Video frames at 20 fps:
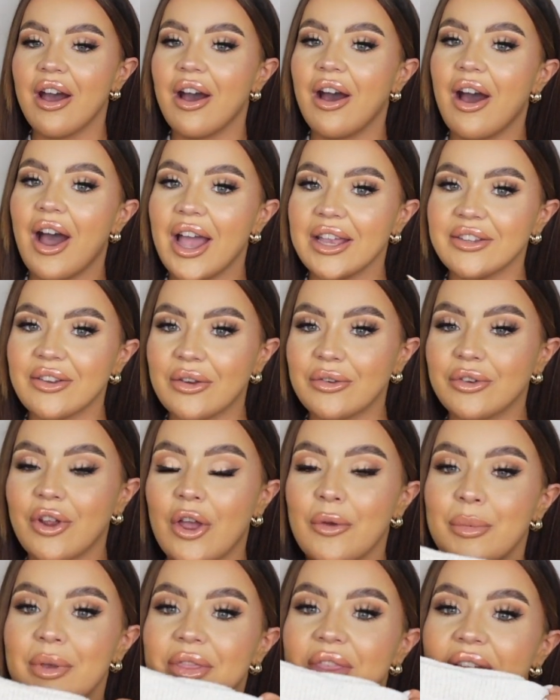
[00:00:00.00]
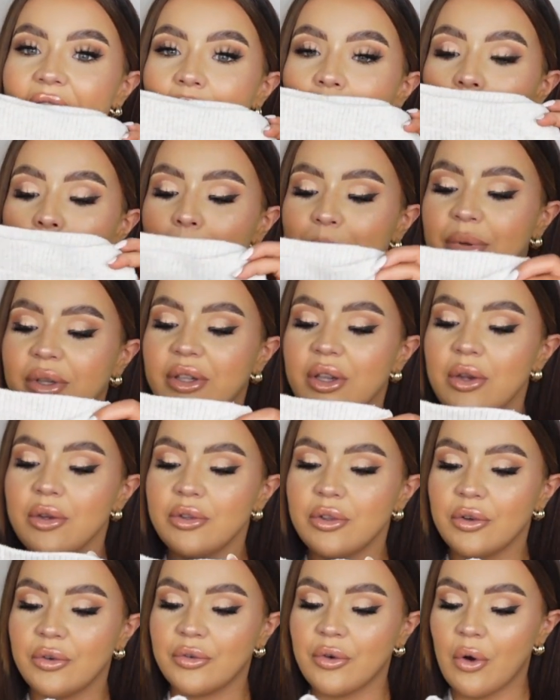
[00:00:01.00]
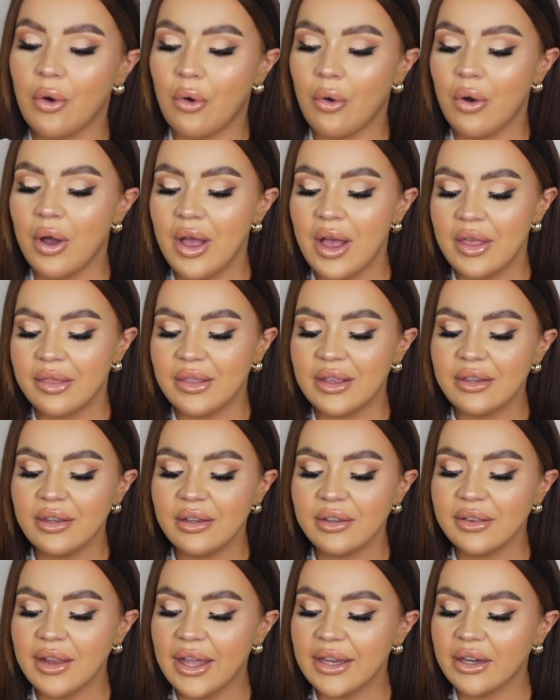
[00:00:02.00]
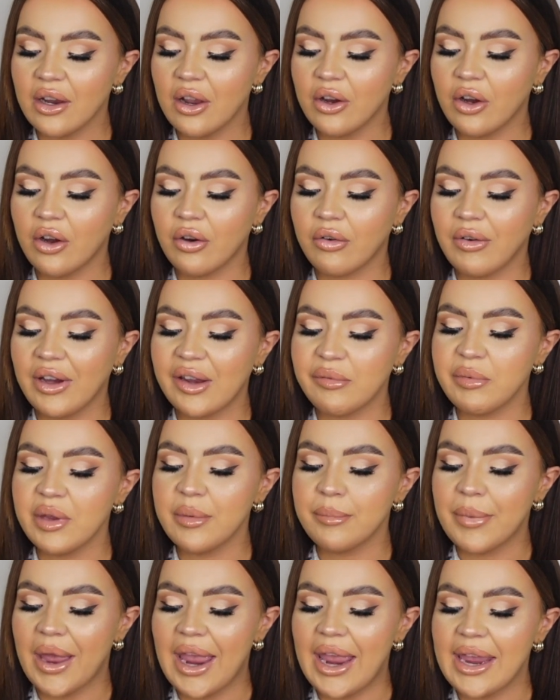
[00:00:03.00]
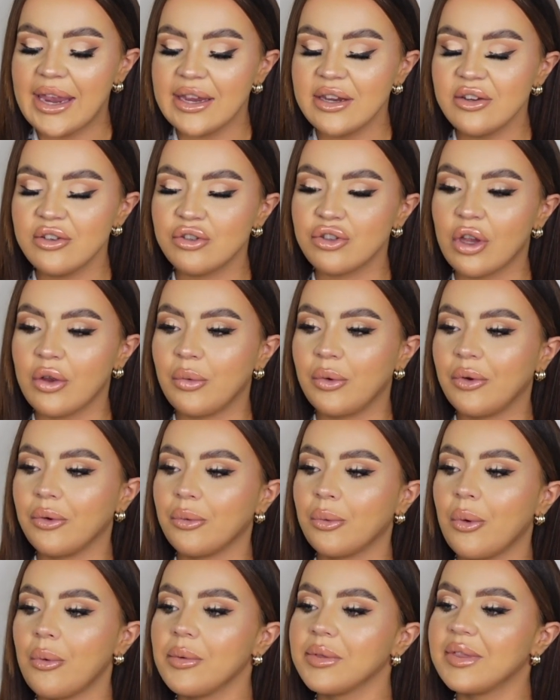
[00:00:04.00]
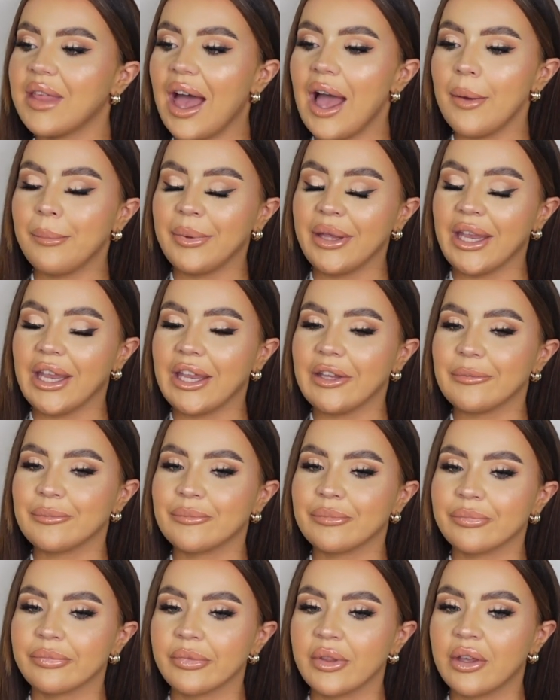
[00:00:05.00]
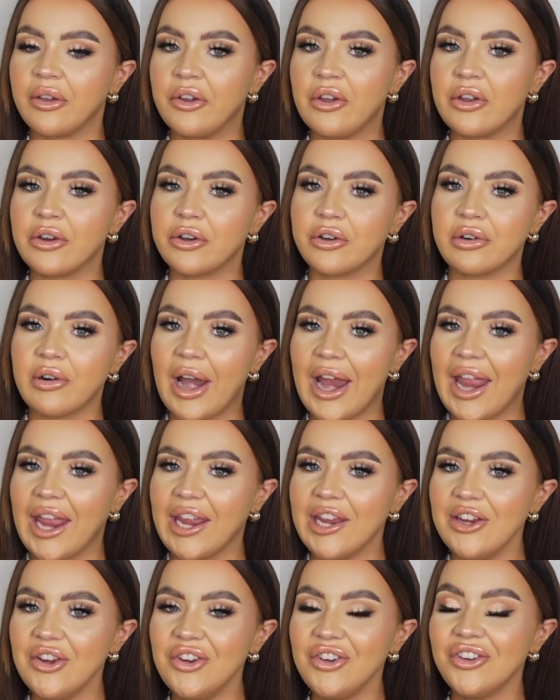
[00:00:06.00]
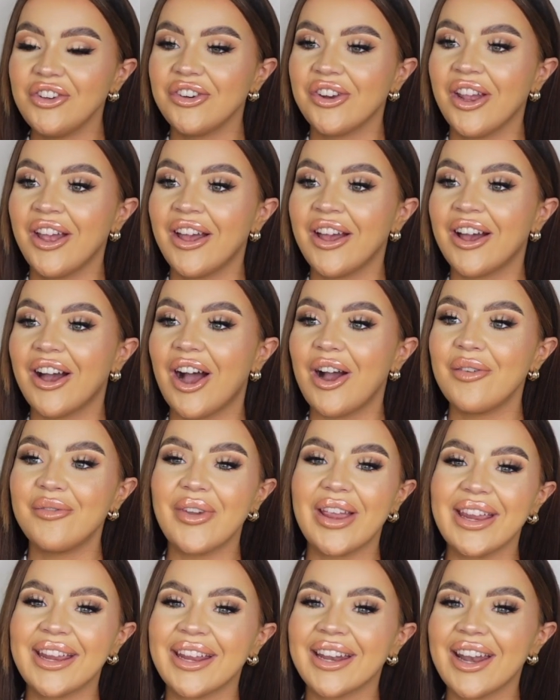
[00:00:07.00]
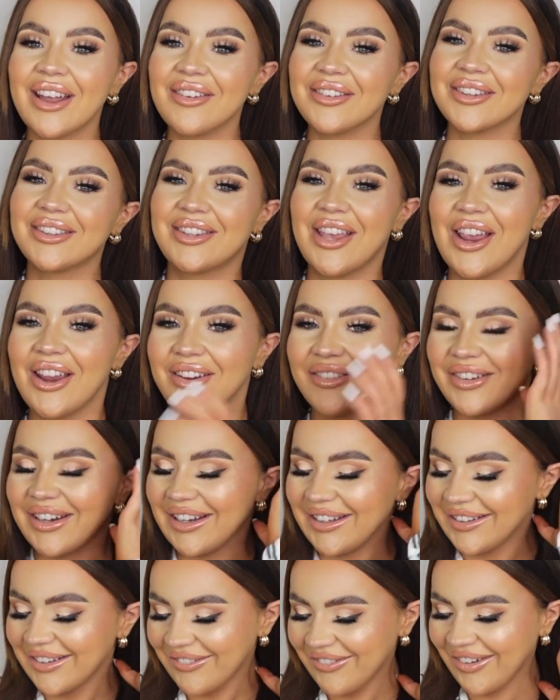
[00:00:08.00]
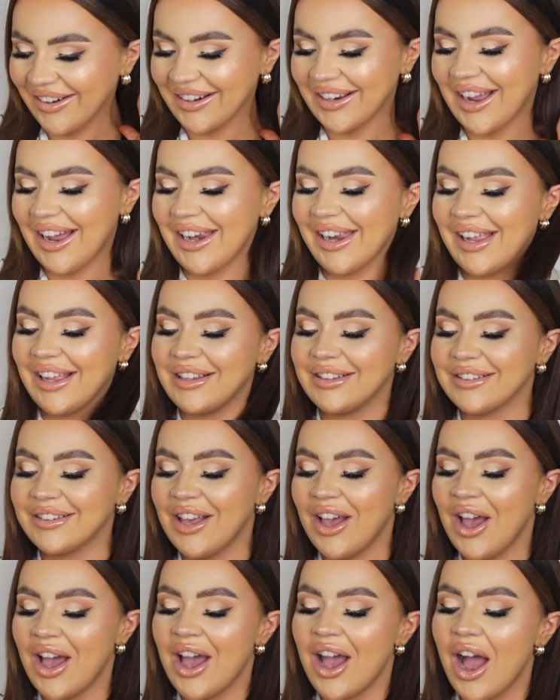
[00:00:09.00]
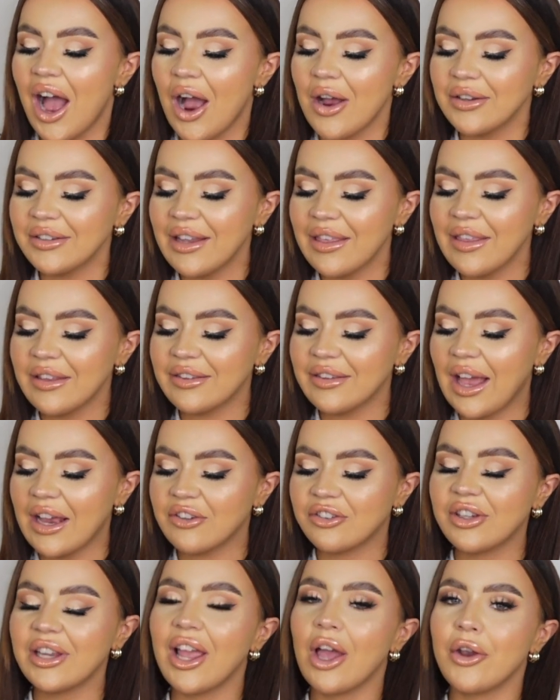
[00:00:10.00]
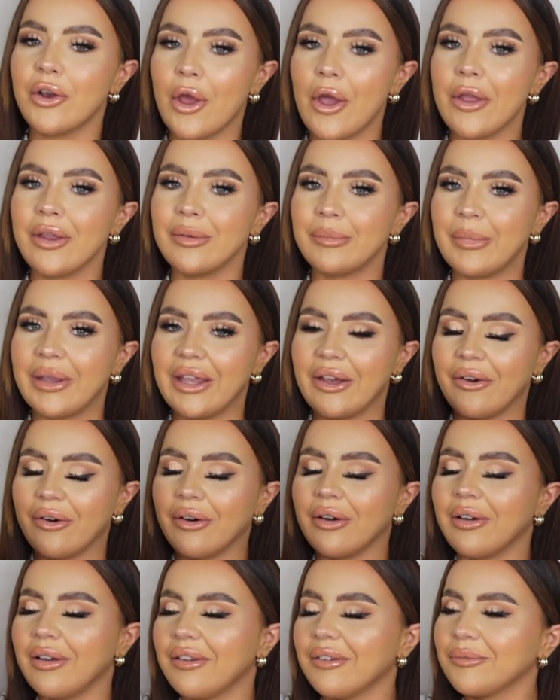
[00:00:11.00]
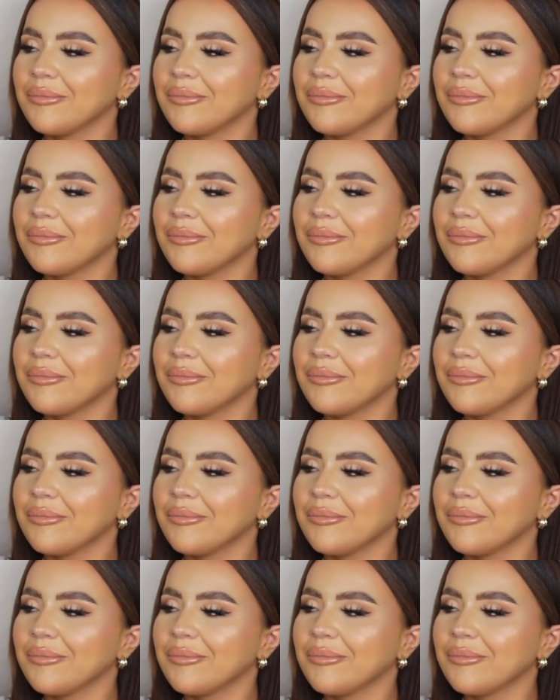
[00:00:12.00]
I don't know, but they are beautiful. This is like a creamy beige, so what would that be? Beige? I'm making up so many different colours. I would say this is actually an oatmeal.